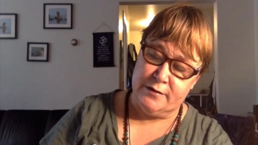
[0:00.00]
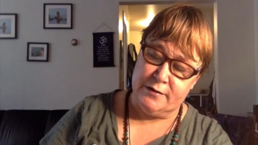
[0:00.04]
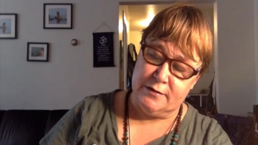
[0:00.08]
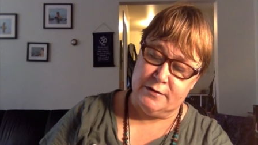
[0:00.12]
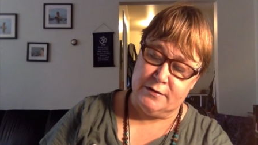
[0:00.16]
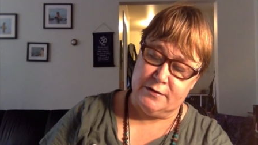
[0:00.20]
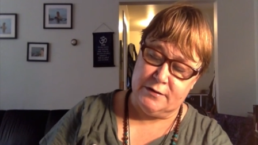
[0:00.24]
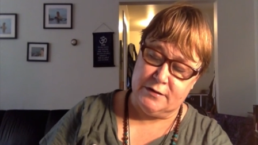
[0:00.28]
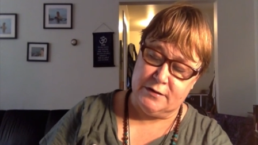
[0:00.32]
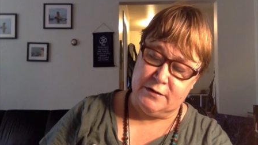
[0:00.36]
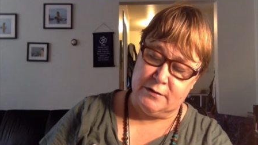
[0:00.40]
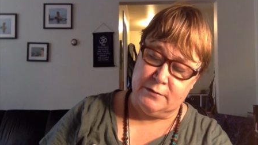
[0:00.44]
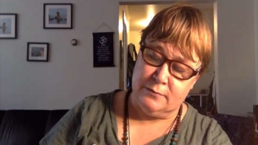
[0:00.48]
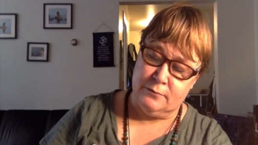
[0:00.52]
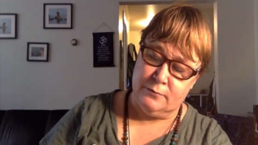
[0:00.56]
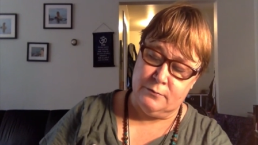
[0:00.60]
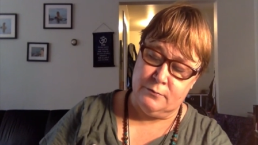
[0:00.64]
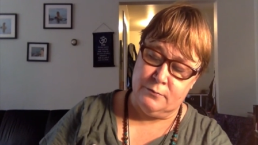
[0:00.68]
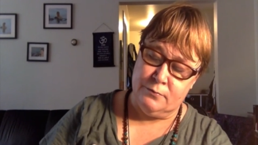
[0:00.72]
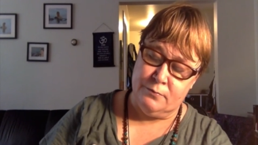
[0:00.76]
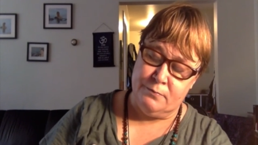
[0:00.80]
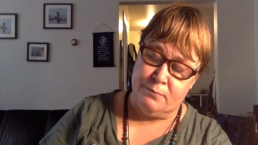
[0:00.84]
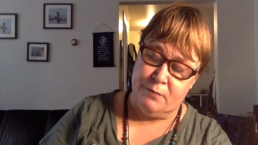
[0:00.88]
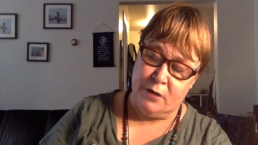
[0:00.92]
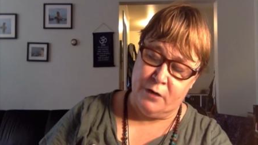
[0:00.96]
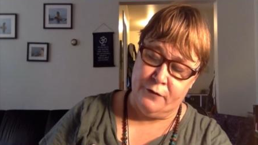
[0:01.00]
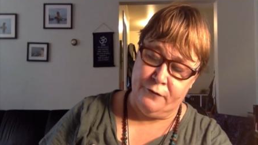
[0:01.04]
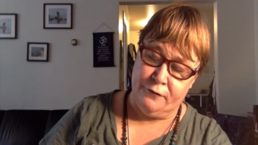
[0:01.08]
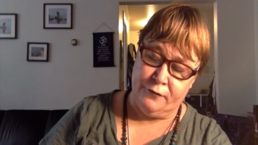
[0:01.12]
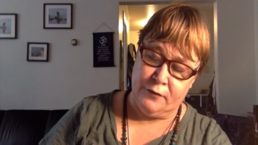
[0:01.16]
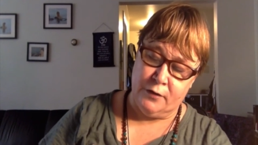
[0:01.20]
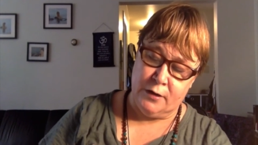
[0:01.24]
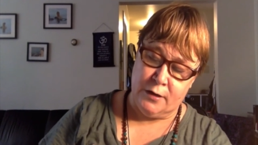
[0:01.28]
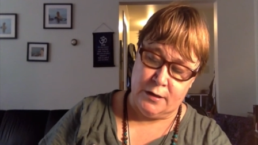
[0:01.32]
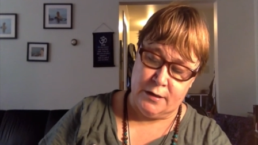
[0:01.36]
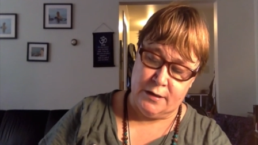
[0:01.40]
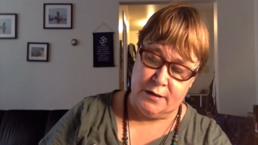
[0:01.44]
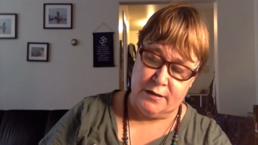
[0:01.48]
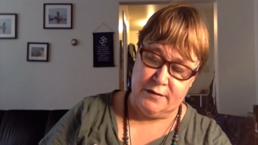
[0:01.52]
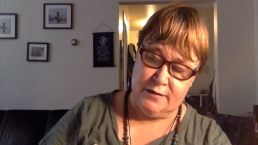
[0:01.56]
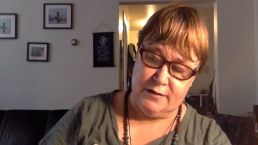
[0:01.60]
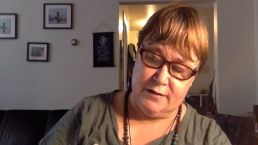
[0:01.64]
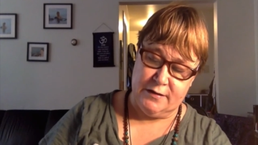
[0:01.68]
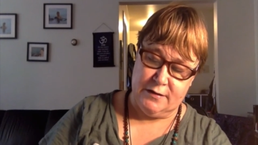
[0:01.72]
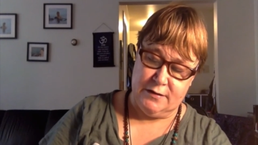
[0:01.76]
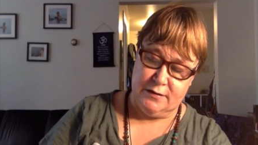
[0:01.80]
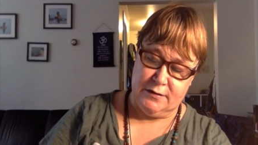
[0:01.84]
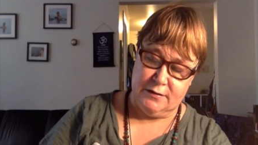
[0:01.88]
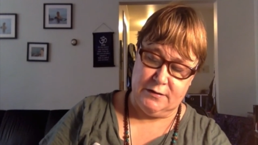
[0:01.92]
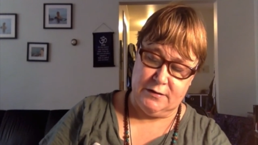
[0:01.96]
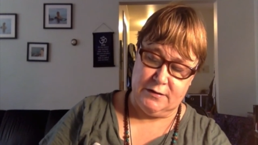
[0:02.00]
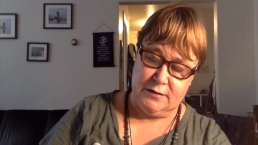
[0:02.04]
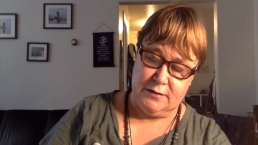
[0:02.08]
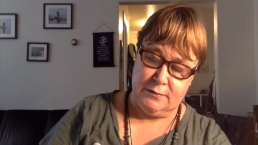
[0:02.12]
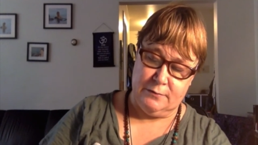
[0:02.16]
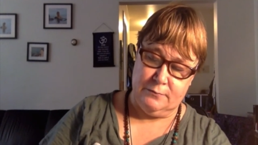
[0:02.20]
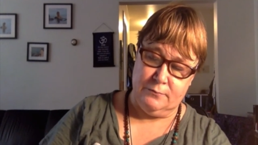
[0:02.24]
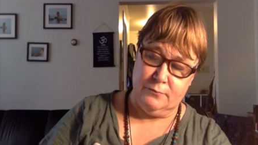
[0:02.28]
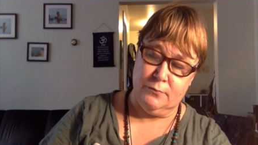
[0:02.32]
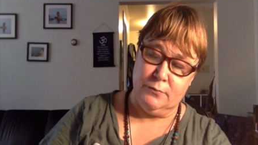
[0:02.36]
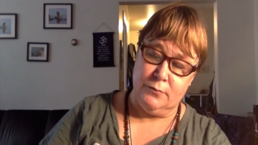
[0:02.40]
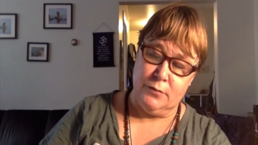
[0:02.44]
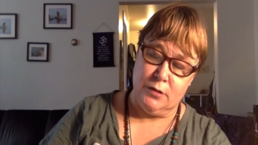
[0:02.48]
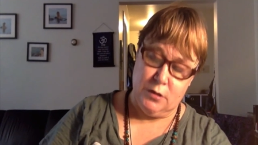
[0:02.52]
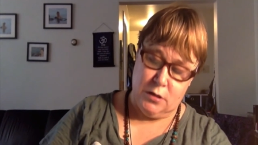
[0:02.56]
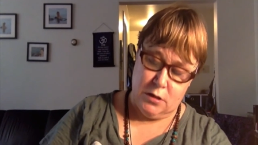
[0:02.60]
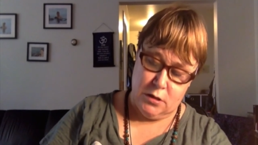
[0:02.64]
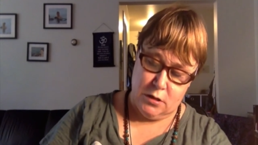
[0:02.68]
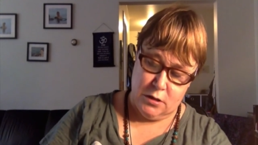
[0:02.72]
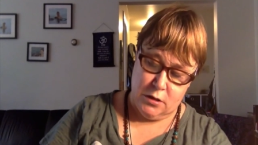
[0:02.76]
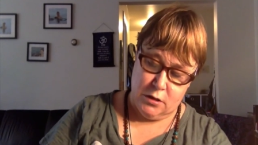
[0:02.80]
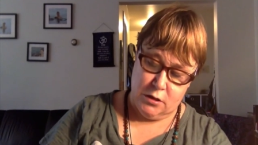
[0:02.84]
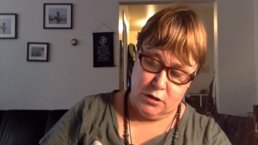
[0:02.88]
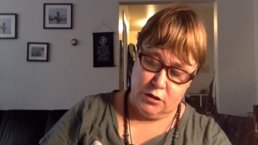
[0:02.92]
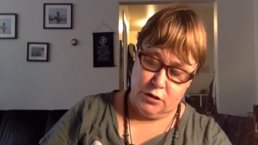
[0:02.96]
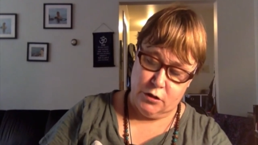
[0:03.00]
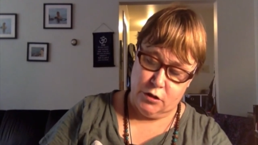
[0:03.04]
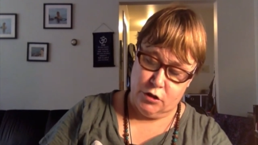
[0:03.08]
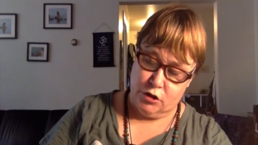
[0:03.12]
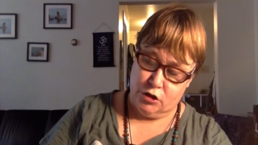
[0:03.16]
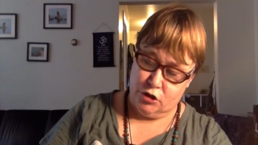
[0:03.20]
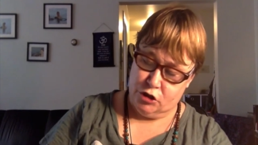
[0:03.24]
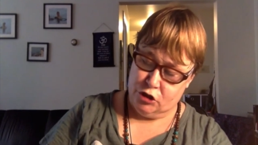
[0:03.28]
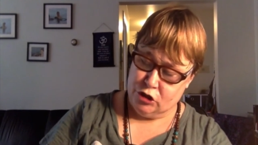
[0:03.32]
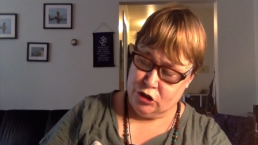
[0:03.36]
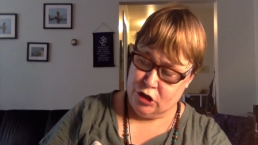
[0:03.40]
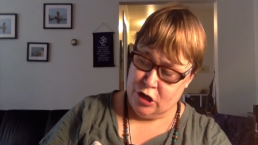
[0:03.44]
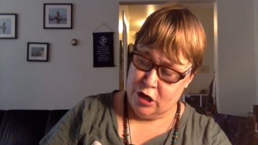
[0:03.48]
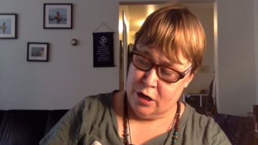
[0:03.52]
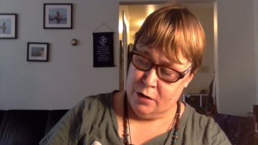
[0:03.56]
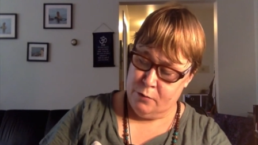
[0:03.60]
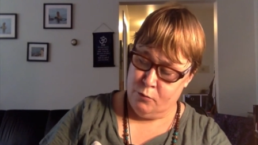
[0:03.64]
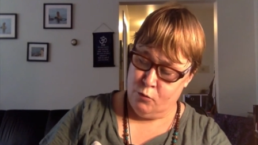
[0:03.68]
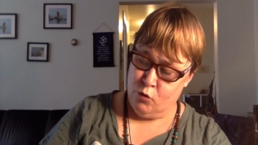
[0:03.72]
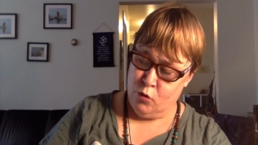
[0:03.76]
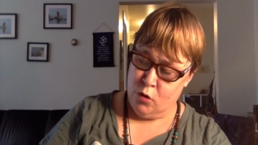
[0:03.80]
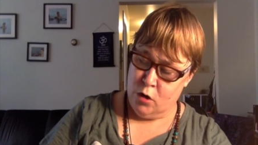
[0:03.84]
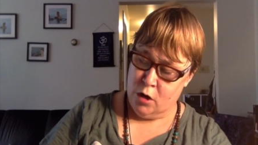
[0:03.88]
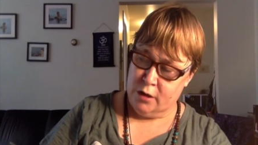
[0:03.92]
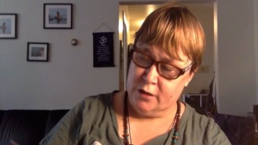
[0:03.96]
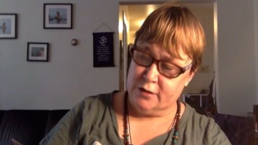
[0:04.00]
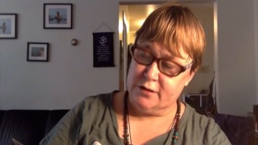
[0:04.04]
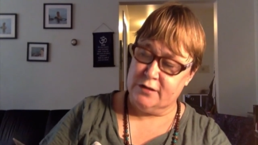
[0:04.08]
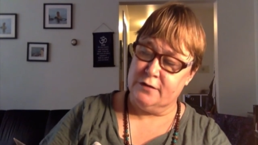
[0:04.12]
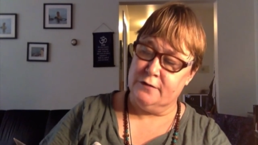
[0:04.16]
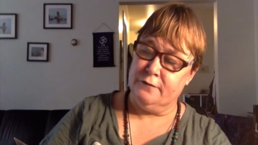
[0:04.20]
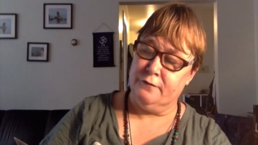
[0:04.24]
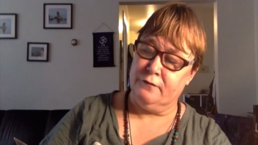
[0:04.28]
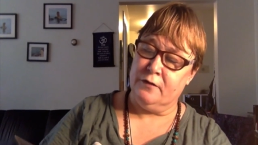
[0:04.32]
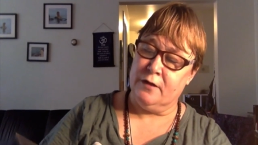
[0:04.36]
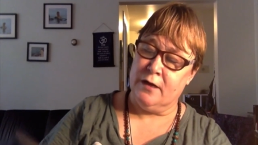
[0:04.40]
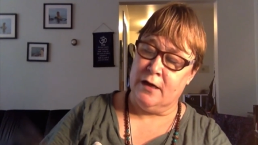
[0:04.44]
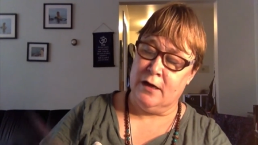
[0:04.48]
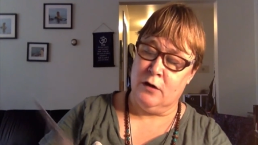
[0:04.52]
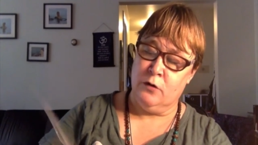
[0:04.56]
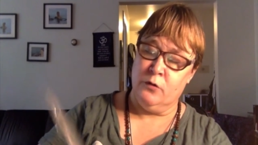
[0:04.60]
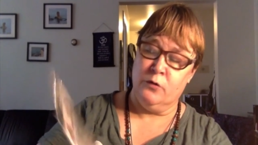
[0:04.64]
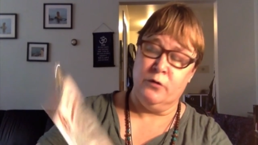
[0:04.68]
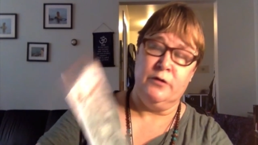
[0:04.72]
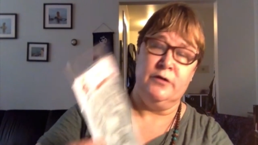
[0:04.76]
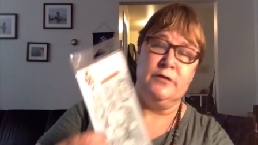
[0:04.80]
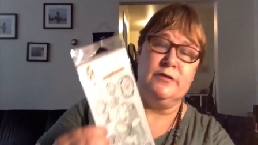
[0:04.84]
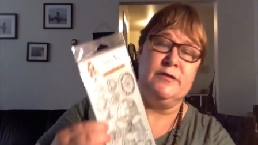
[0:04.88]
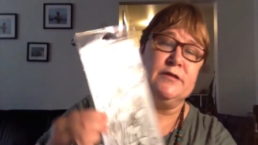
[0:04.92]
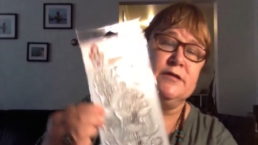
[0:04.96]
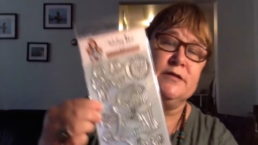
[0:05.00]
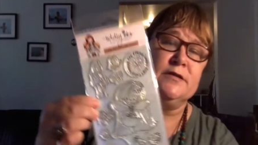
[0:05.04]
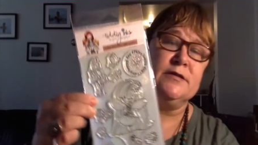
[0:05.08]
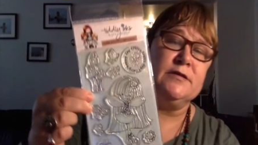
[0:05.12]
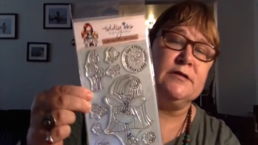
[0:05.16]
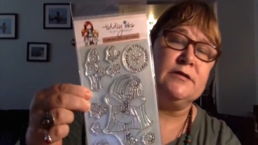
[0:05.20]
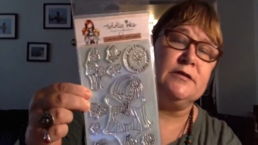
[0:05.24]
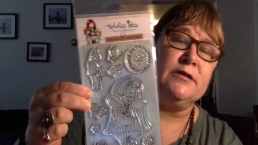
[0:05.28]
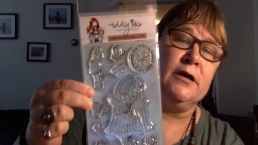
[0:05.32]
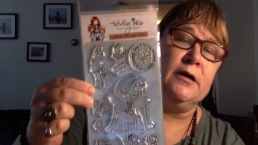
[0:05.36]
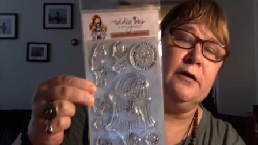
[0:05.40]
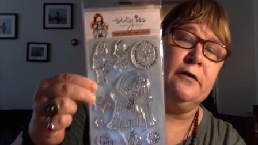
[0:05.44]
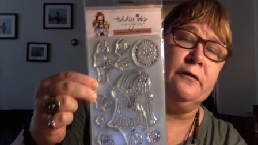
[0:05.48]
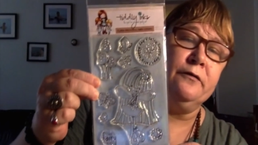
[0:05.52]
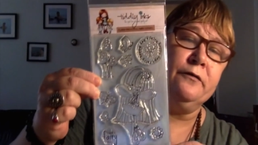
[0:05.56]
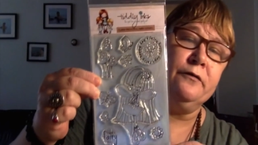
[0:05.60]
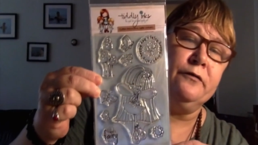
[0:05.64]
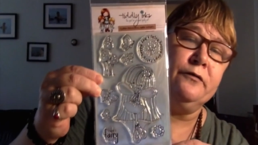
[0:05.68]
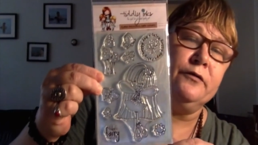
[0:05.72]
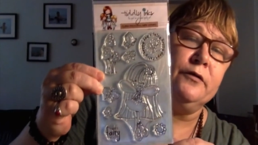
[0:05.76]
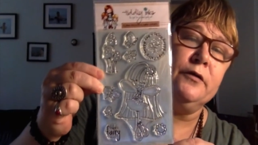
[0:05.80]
and some butterflies and some shamrocks and flowers and stuff.